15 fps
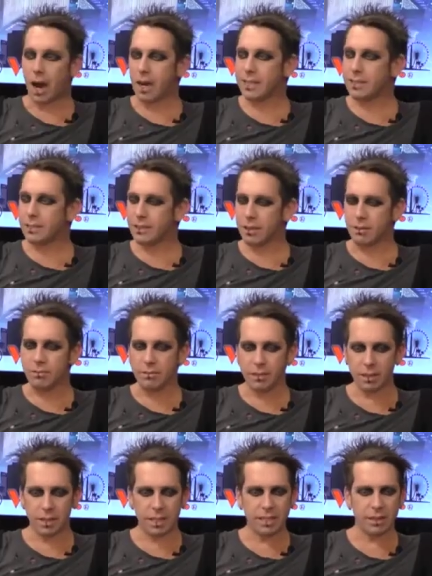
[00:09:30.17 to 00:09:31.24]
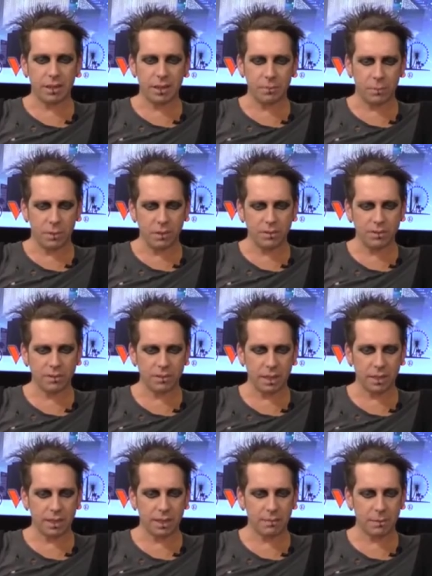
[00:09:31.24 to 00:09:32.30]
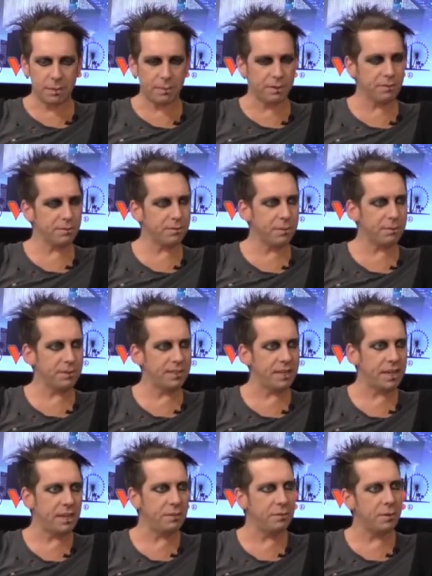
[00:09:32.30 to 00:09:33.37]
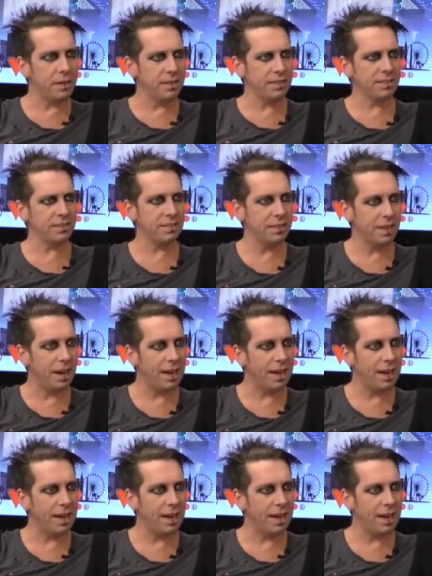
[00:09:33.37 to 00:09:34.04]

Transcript: I don't think I was. I think my parents would probably say otherwise.